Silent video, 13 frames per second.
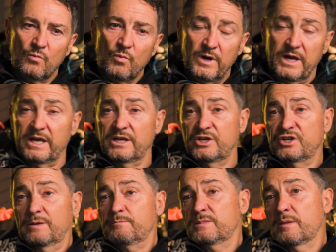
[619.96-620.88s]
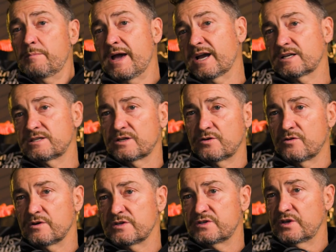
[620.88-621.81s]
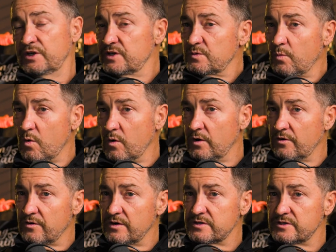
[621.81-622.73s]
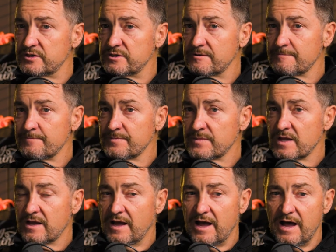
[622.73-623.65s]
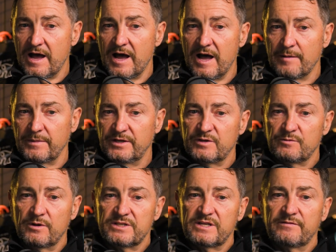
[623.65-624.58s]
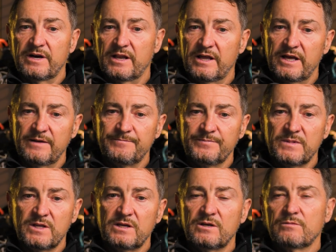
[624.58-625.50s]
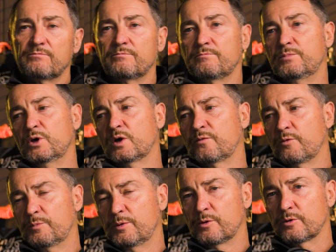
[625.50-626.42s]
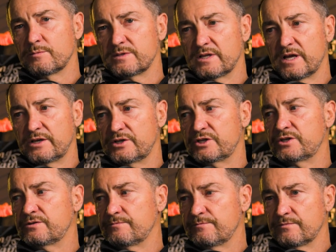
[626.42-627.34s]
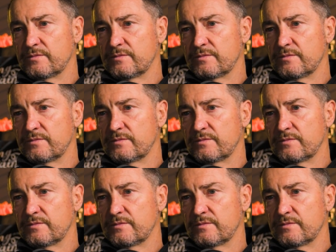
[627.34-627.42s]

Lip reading: We ship the packs across, so you just walk across into Roncesvalles. Beautiful pilgrim's lunch,